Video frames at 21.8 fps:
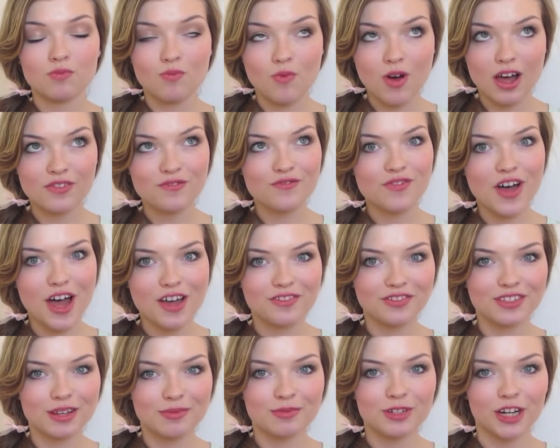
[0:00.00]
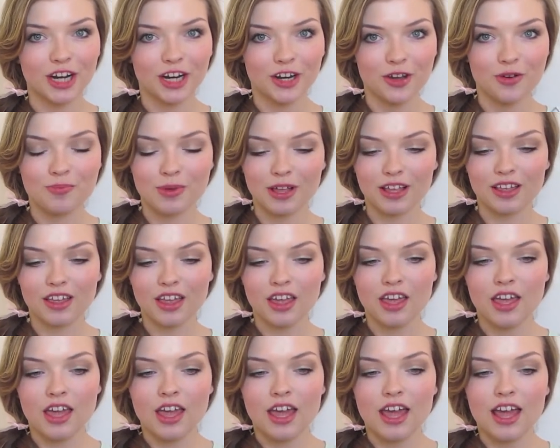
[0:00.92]
one five subject notebook
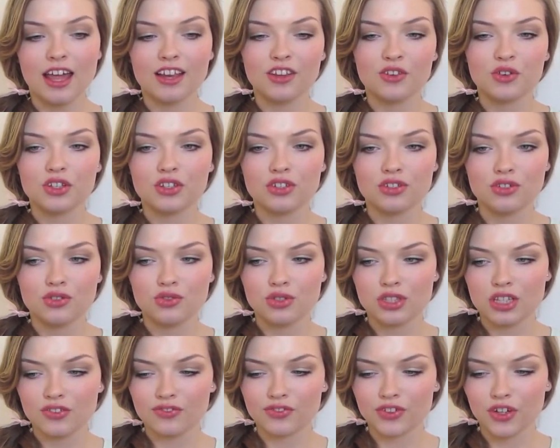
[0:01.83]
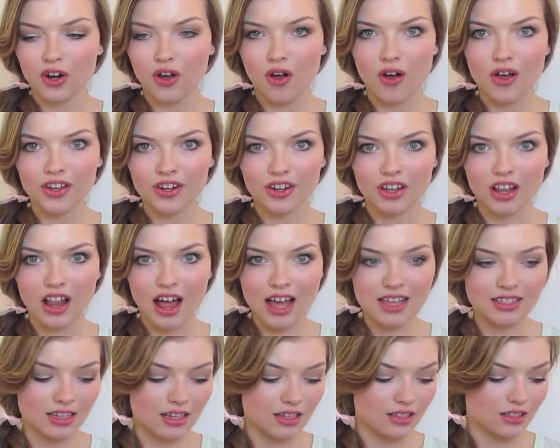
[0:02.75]
and you can use it for all your
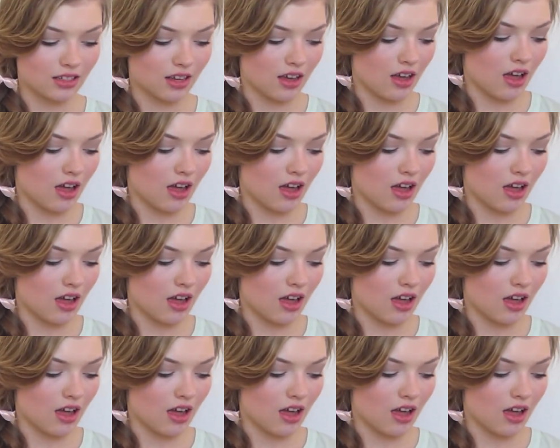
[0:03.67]
classes.